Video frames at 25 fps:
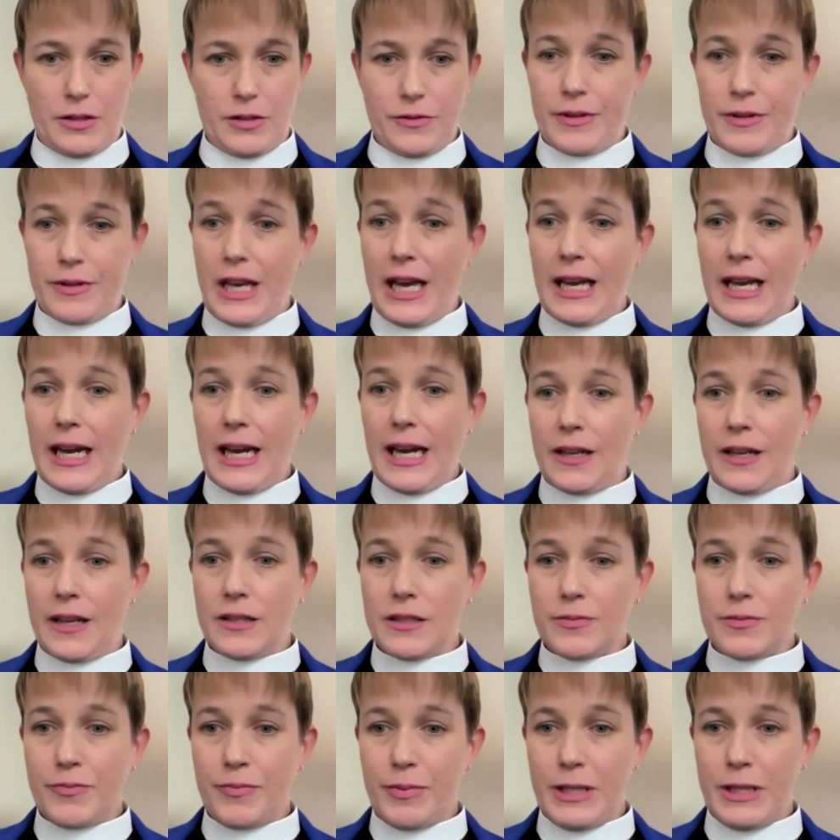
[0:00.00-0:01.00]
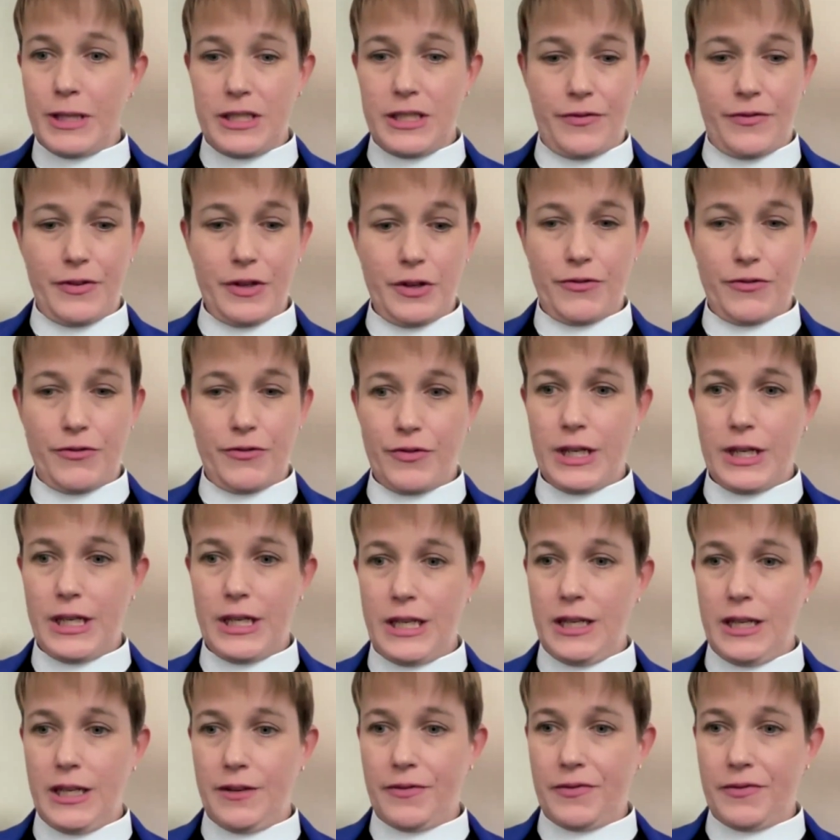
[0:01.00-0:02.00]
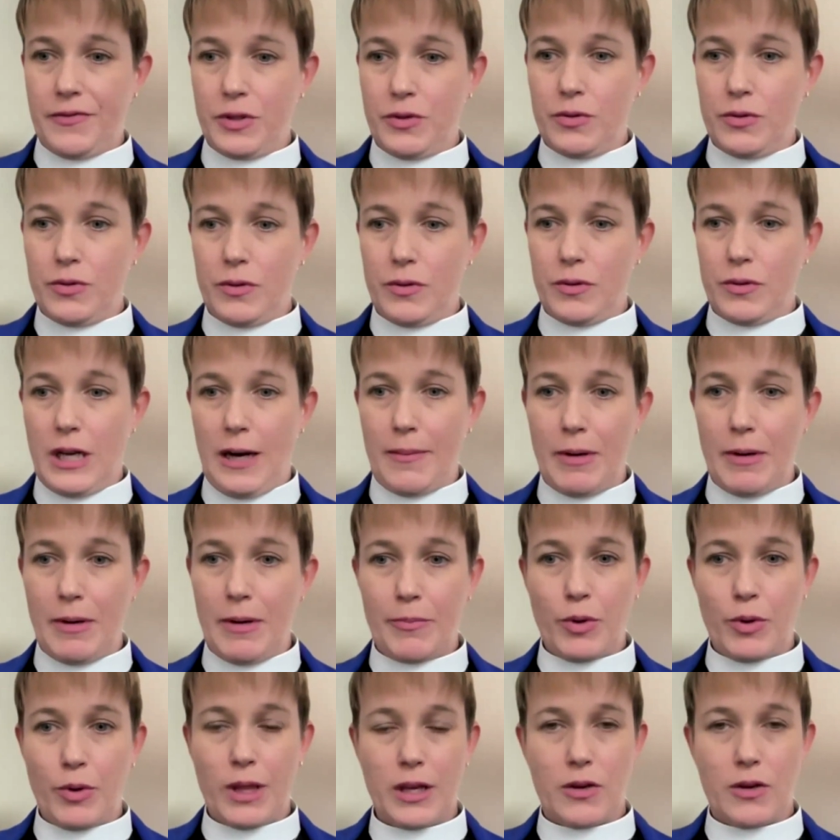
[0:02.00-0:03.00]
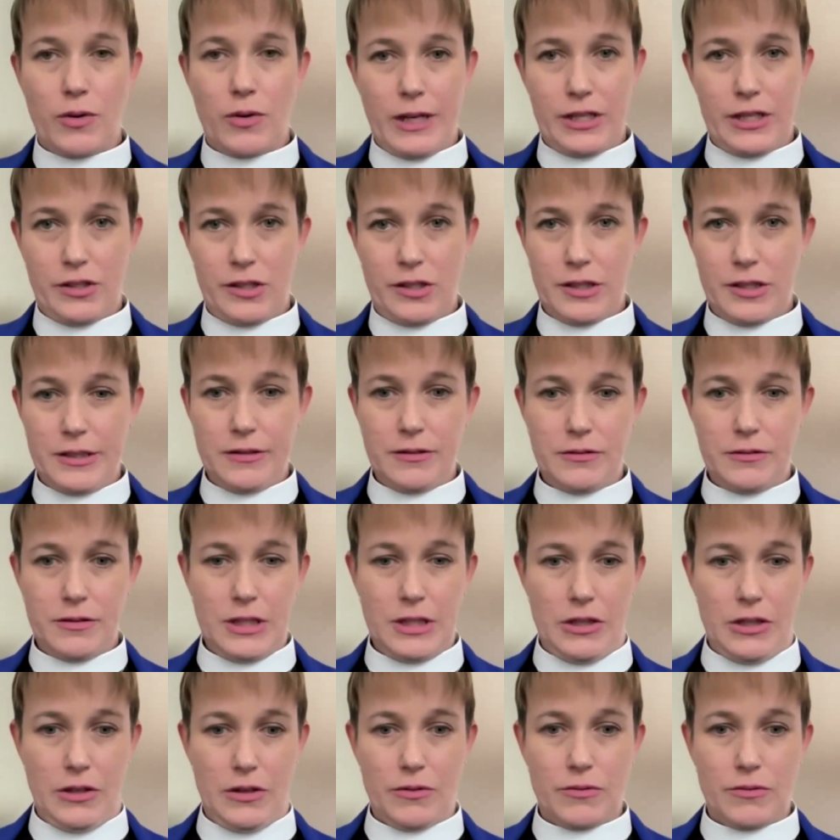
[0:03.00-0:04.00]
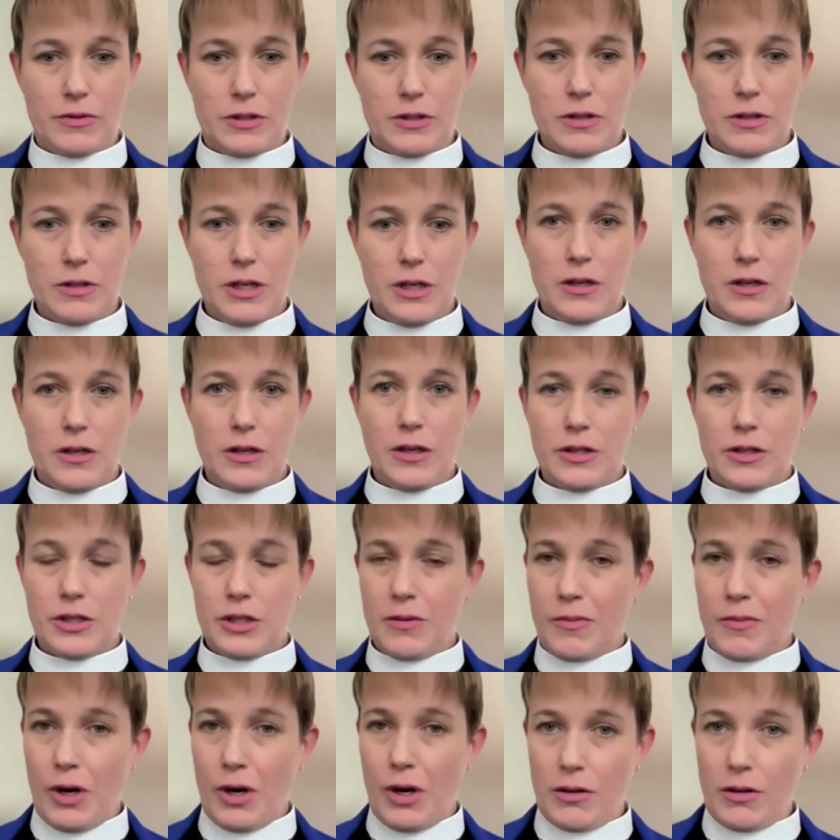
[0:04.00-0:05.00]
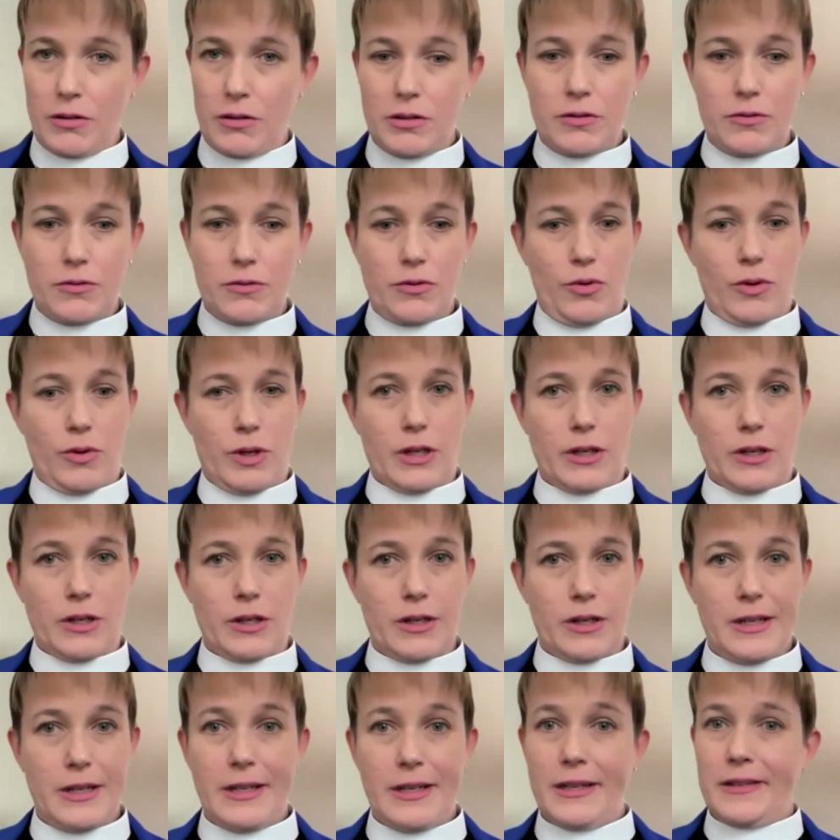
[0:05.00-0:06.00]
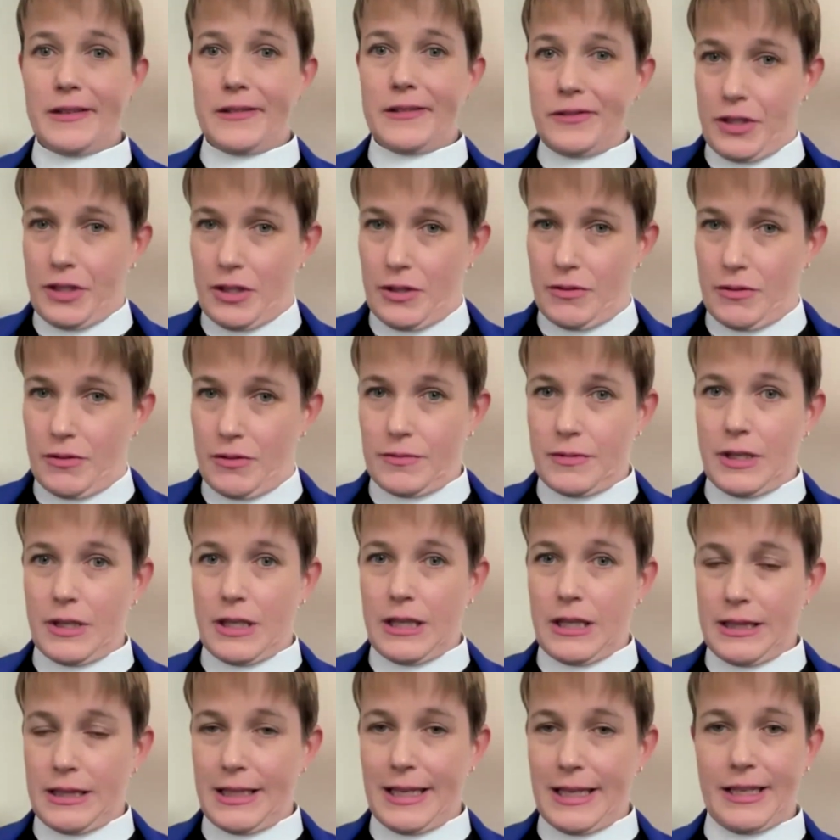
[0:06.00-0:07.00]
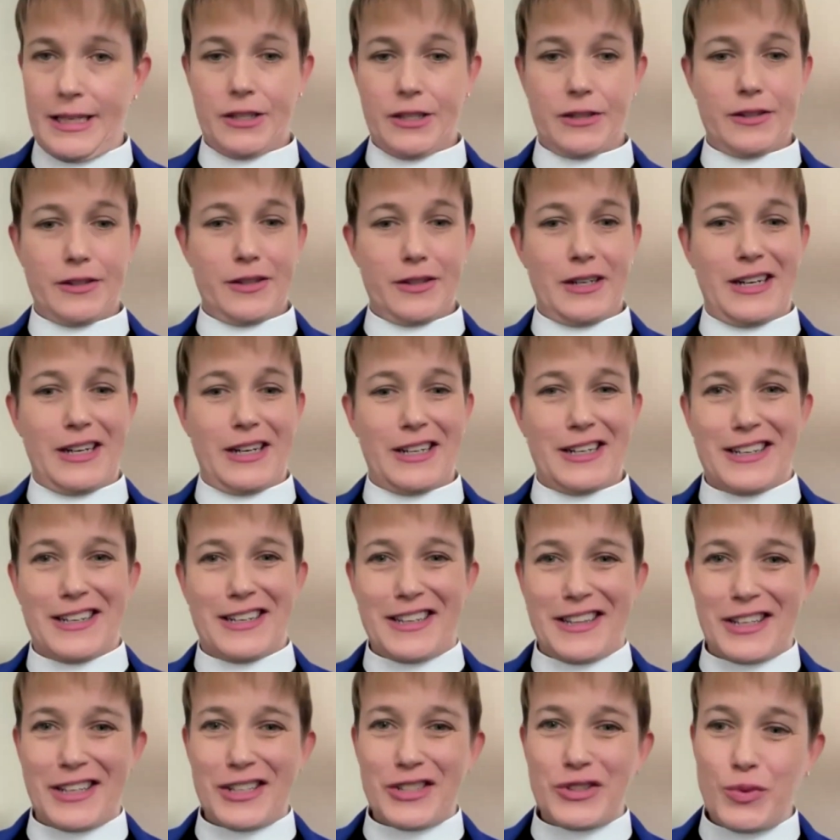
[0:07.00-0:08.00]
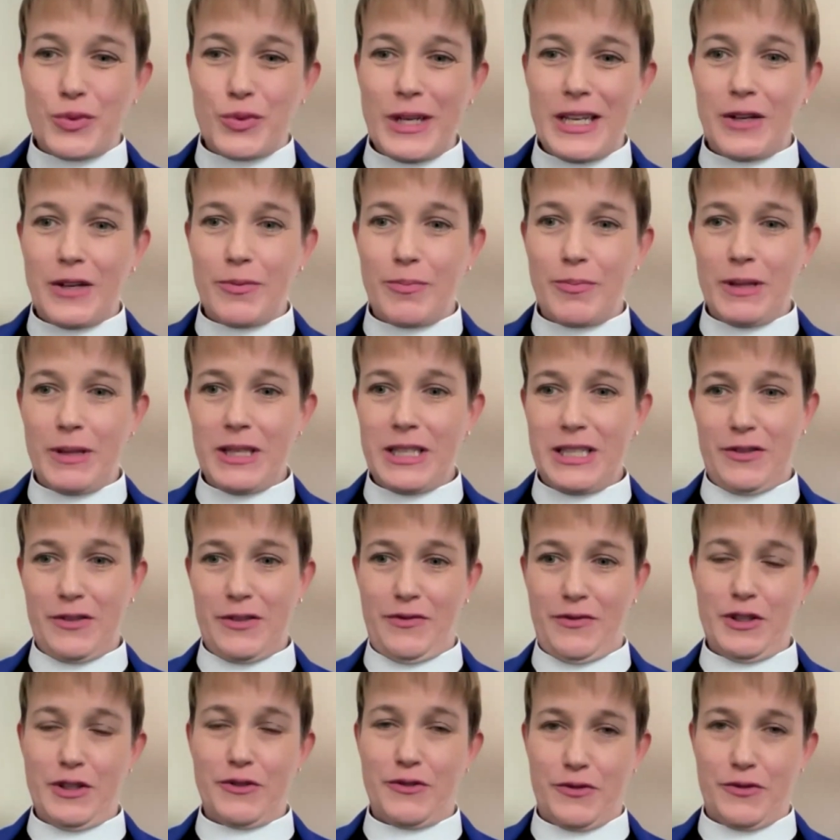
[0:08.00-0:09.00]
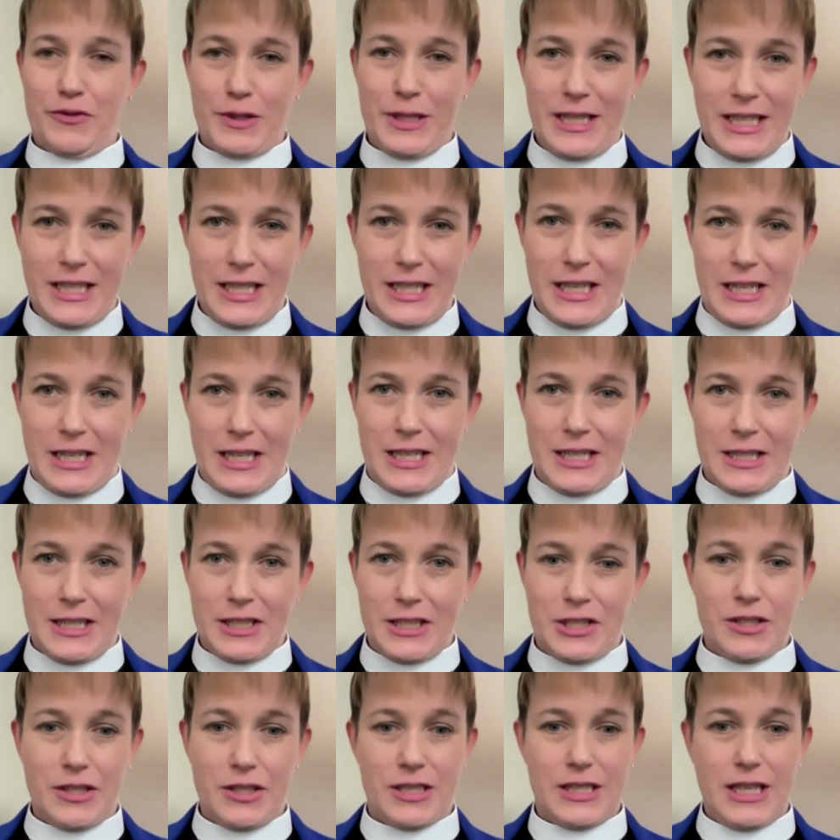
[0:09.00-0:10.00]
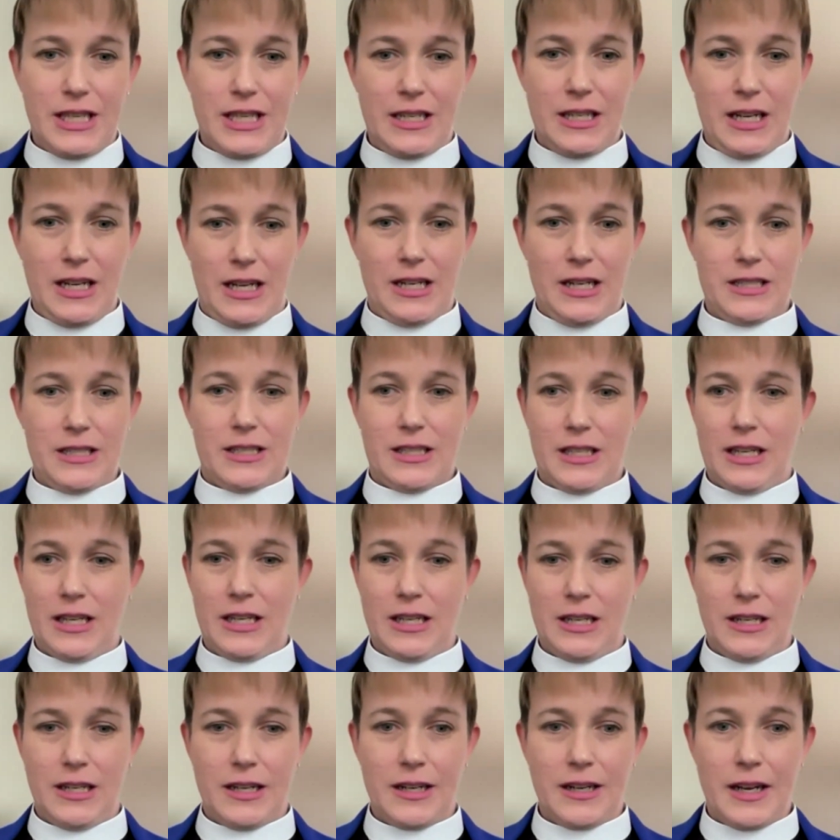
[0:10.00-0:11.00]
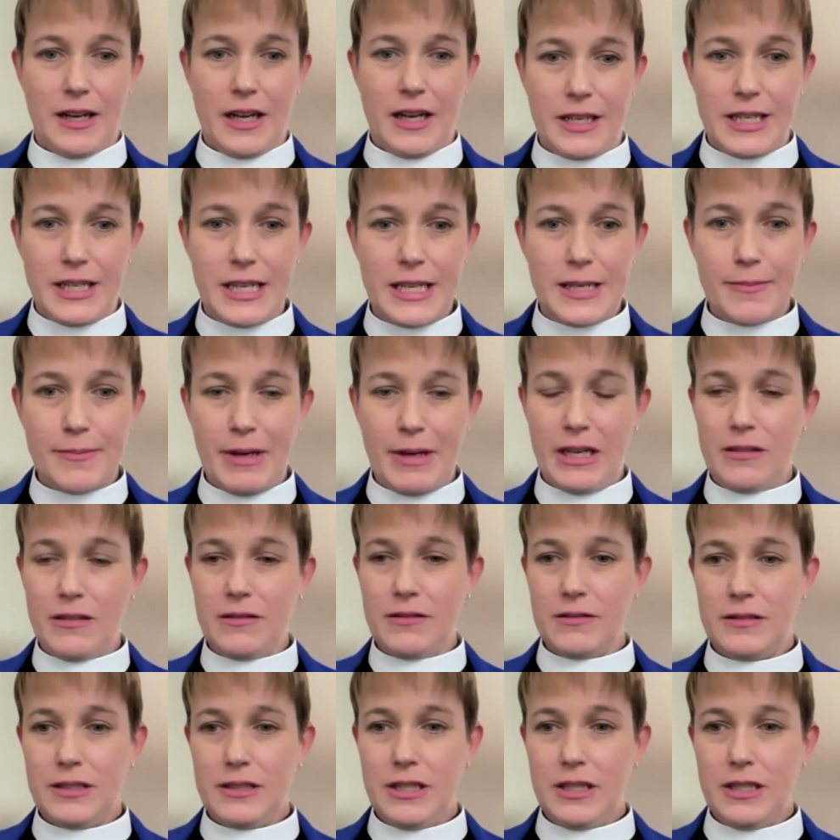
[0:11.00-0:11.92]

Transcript: that, and please feel free if you come up with a question, tomorrow or, later this week, please feel free to send us an email